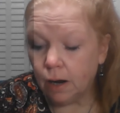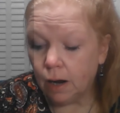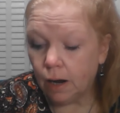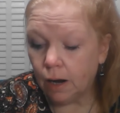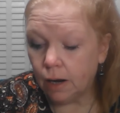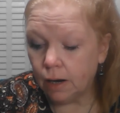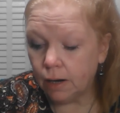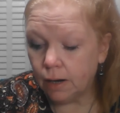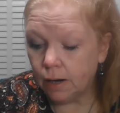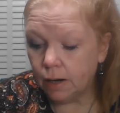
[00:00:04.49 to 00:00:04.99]

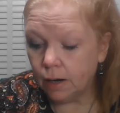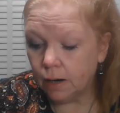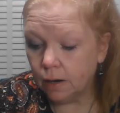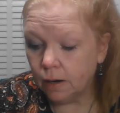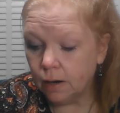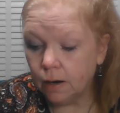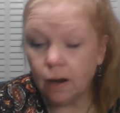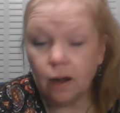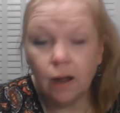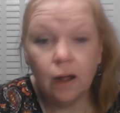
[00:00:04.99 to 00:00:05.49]
and
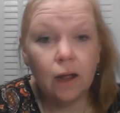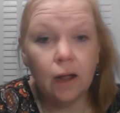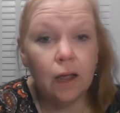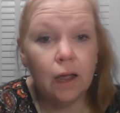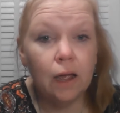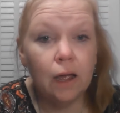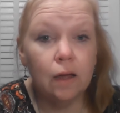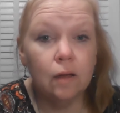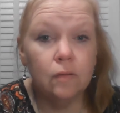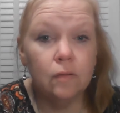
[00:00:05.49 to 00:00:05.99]
I
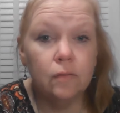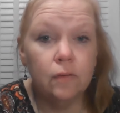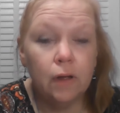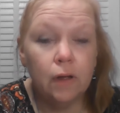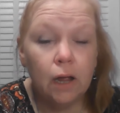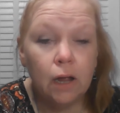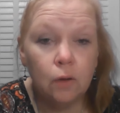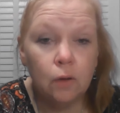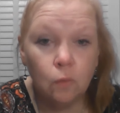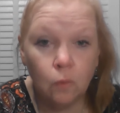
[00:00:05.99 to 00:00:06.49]
have
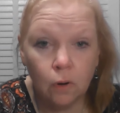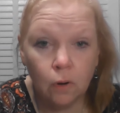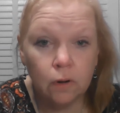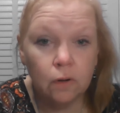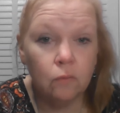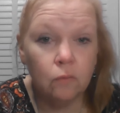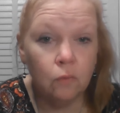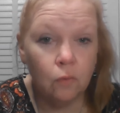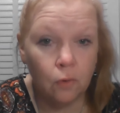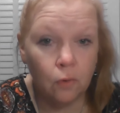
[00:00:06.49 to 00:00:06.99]
a word
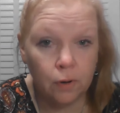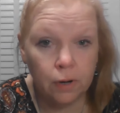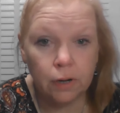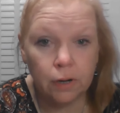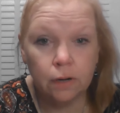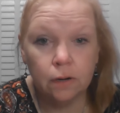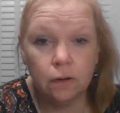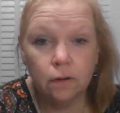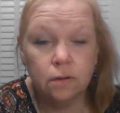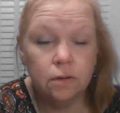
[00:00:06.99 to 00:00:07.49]
of
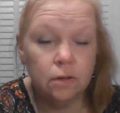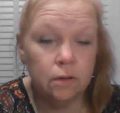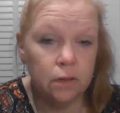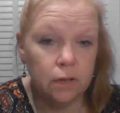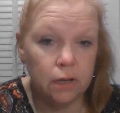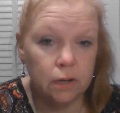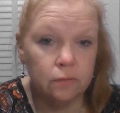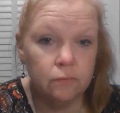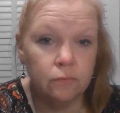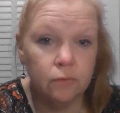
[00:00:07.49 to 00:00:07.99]
warning to
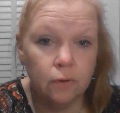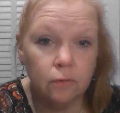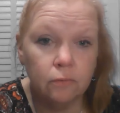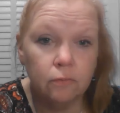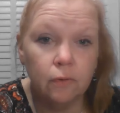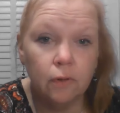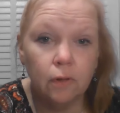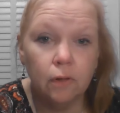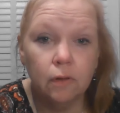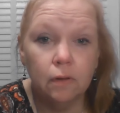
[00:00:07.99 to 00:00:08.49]
the
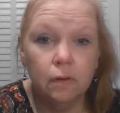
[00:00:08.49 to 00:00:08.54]
unfruitful